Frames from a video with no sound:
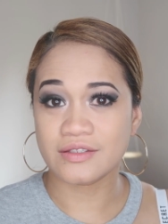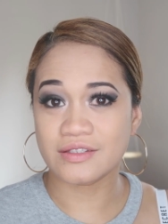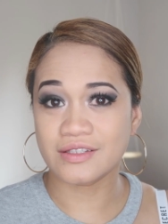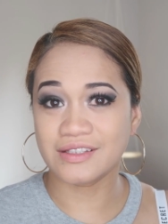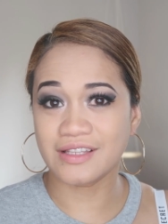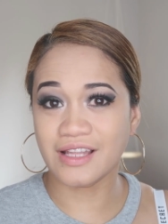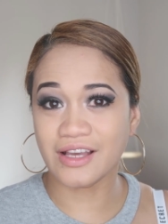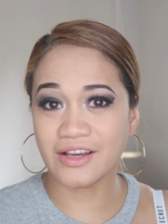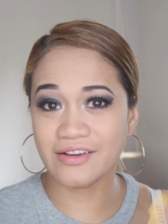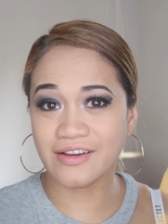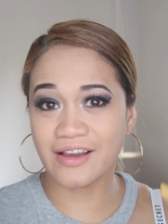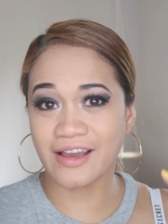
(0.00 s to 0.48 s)
So
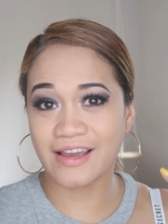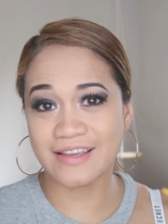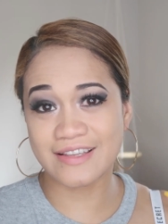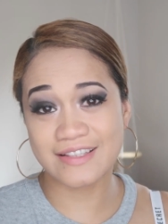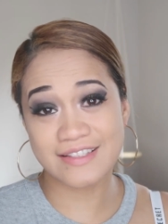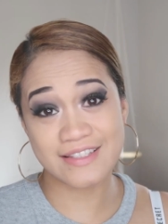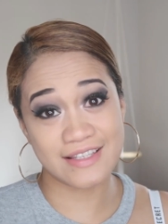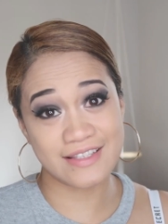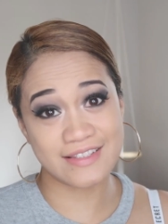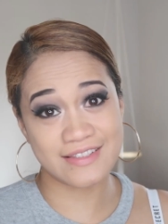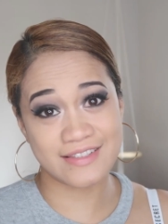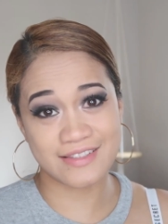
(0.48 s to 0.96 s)
now
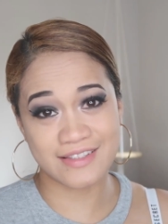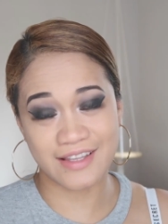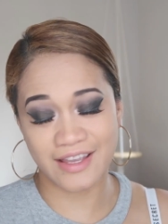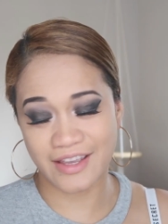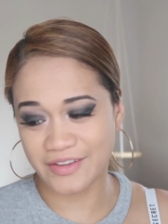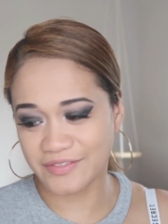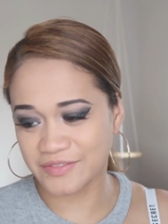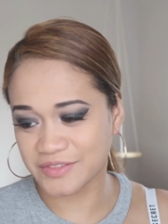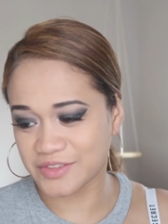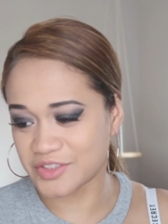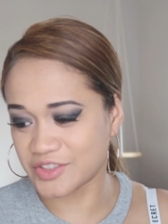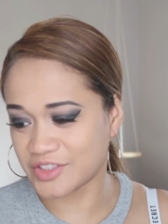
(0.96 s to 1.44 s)
guys, it's
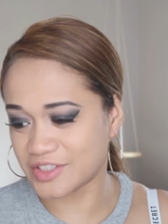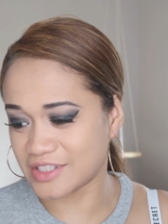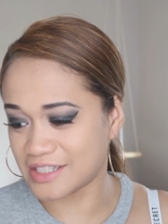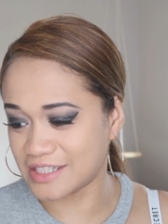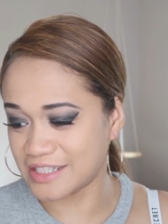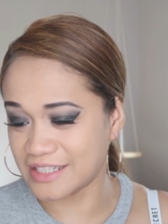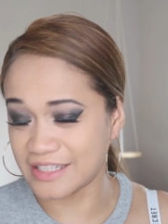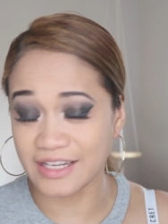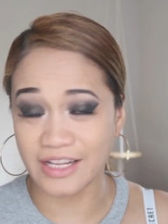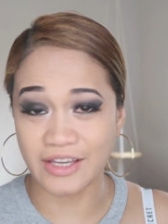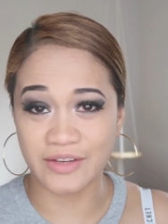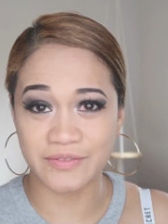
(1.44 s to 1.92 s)
time to
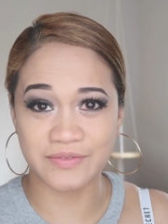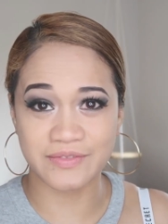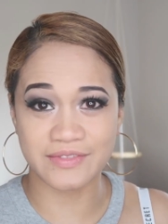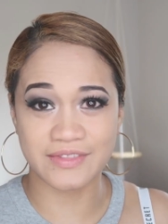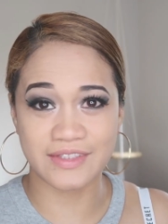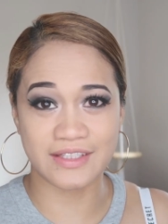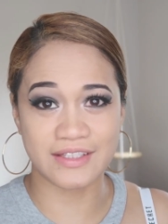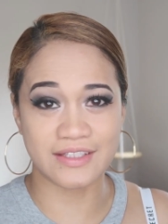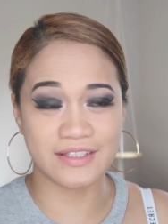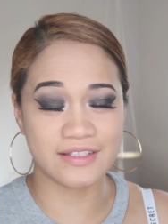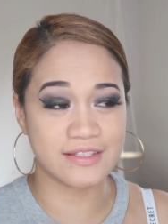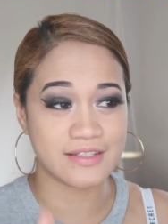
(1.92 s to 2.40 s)
clean up
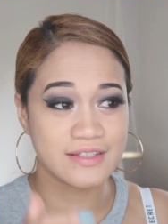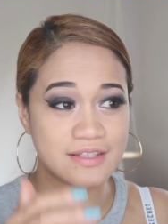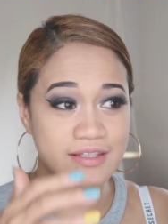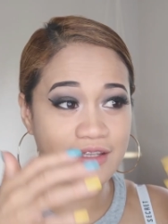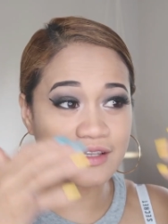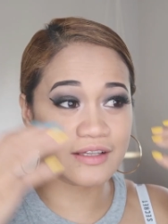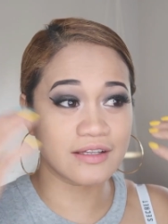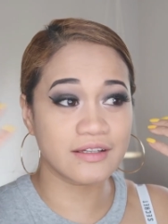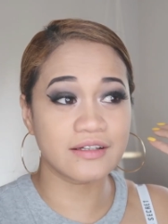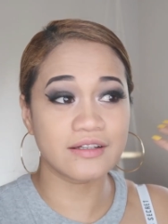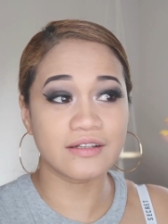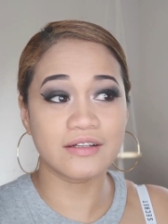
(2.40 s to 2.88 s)
this
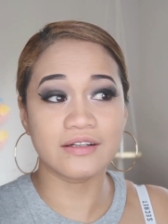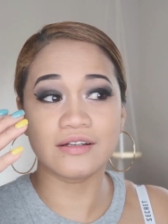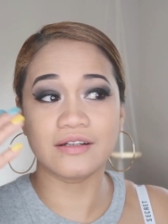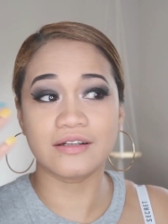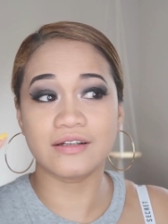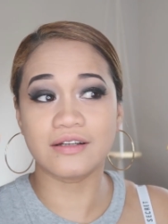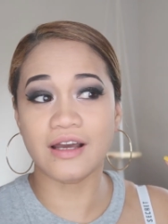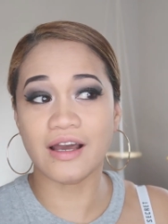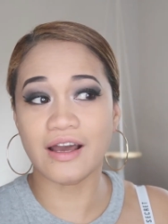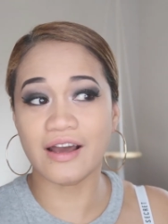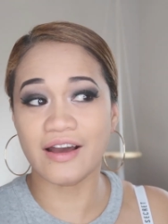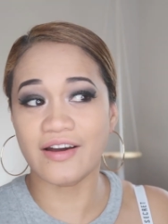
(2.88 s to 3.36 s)

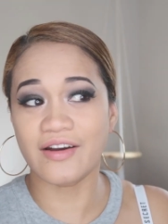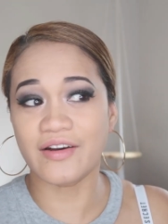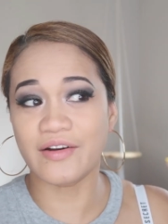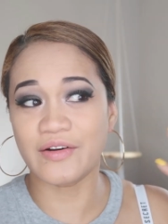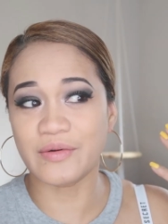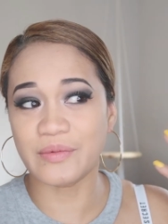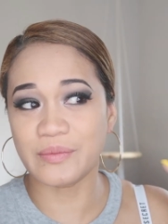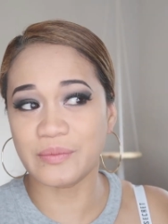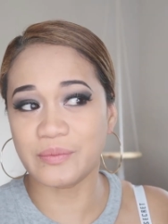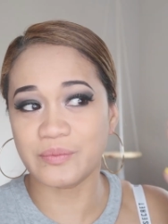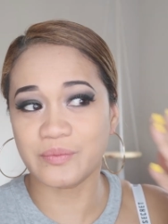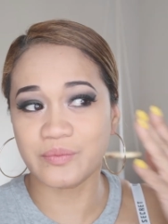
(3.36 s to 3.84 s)

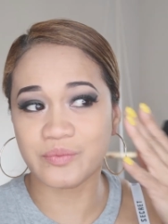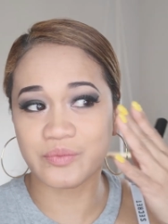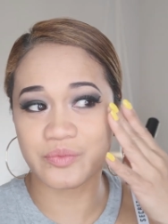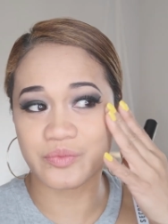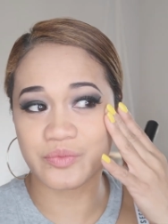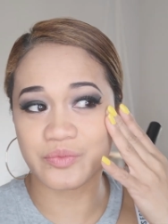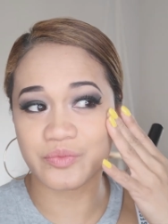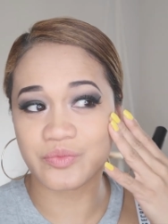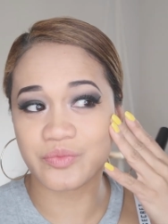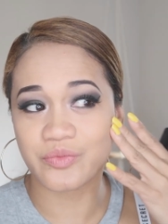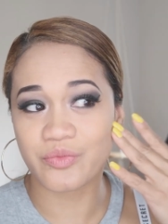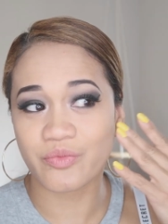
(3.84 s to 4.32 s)
um,
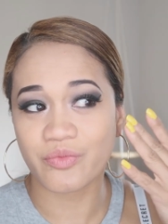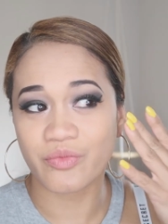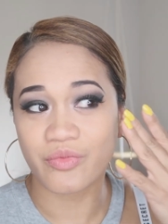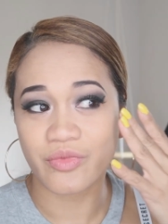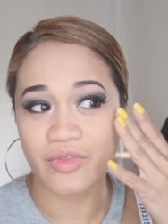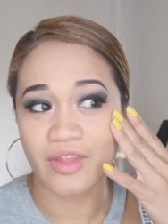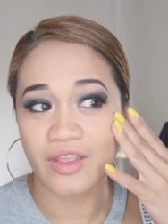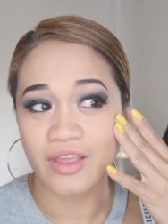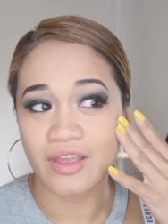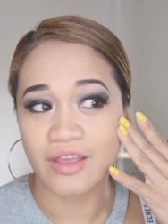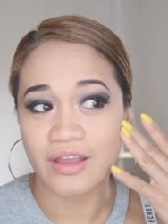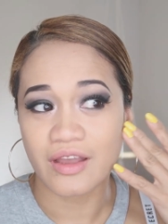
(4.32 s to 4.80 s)

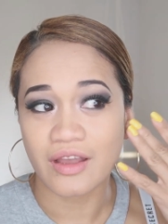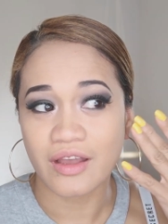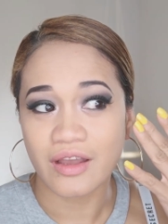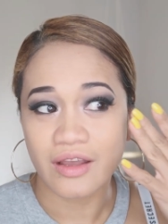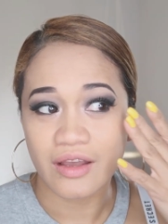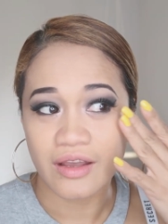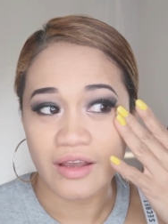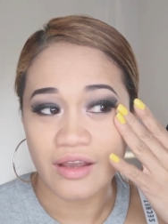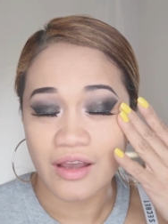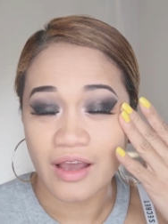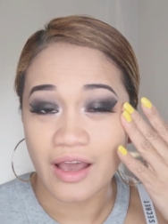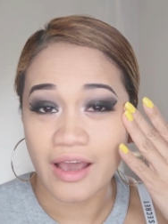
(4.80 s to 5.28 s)

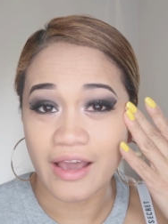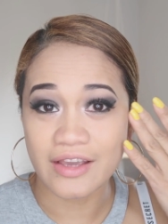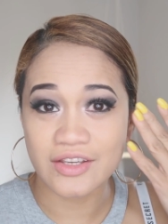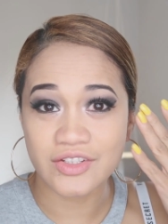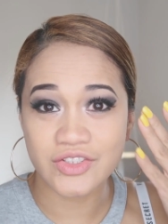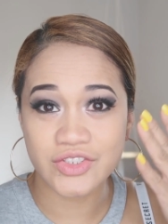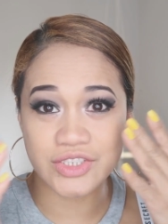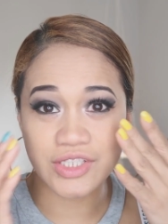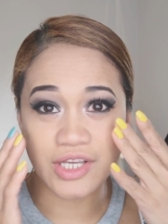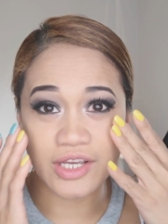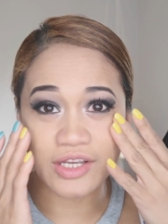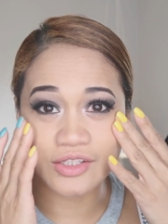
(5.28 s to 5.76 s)

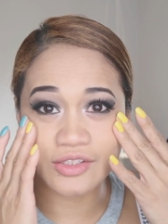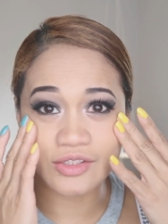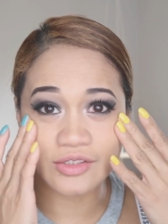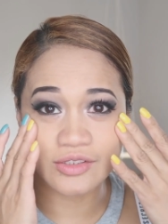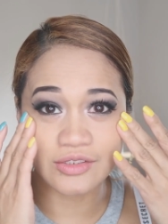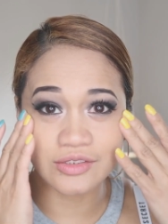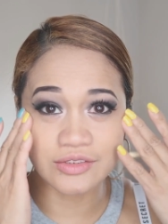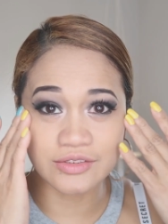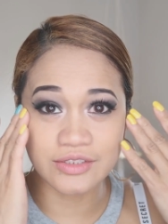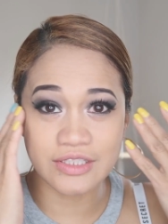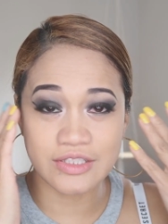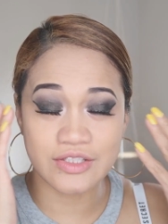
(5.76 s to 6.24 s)

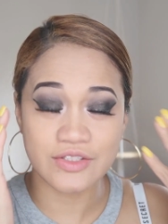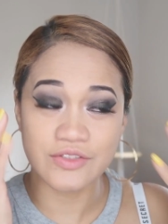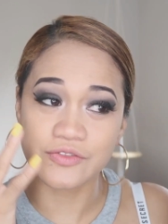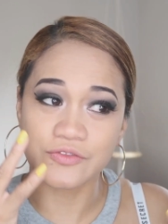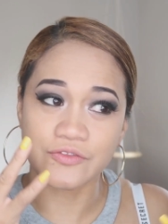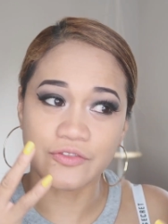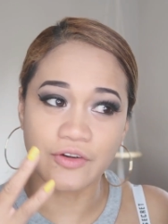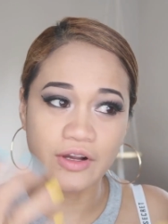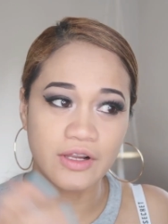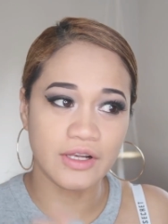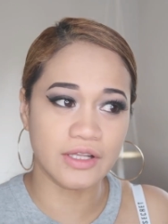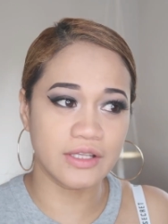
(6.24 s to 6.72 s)
eyeshadow that's
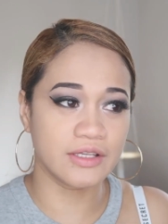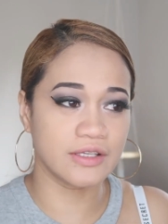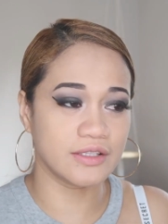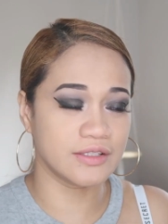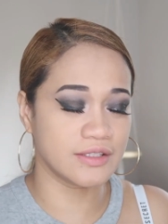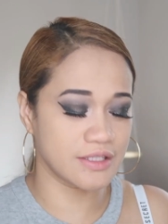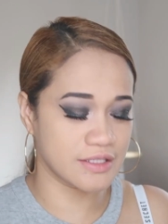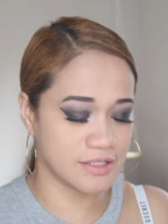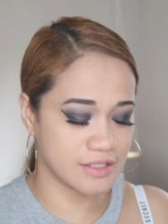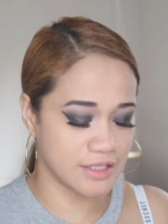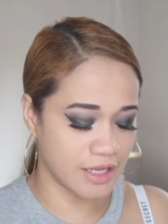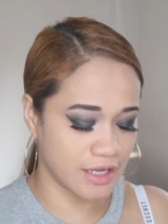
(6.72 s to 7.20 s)
falling
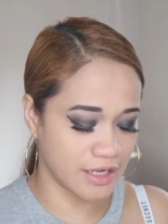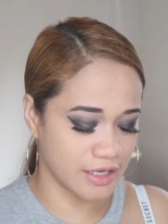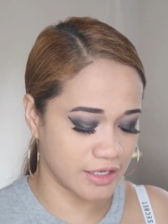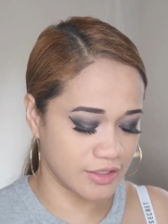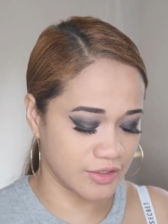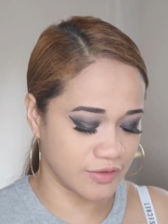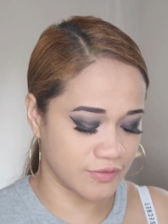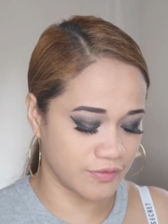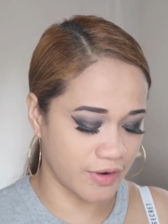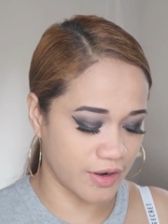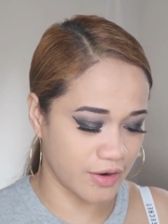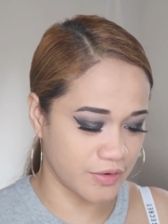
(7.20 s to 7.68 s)
on the
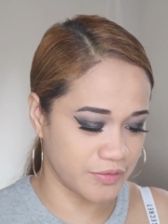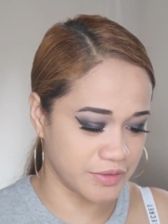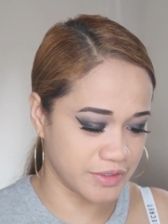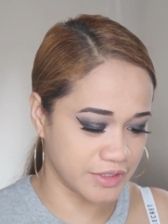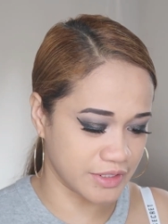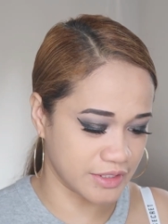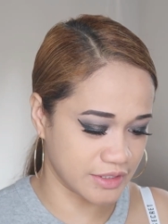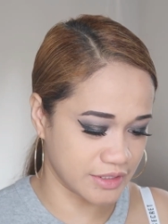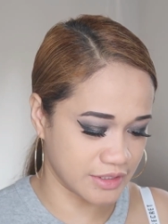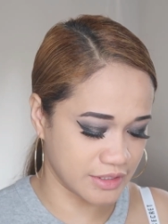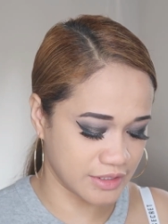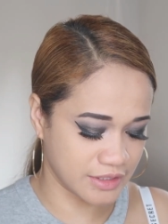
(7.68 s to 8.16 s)
side of
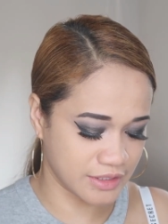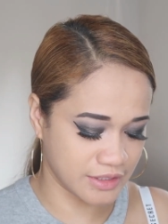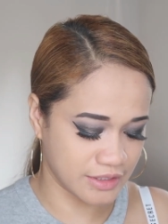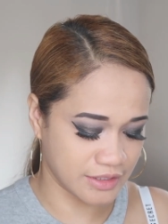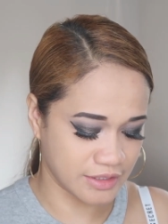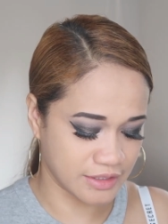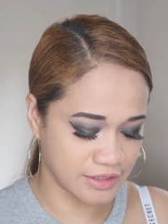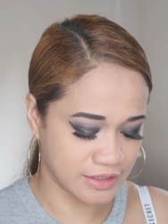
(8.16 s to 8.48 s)
our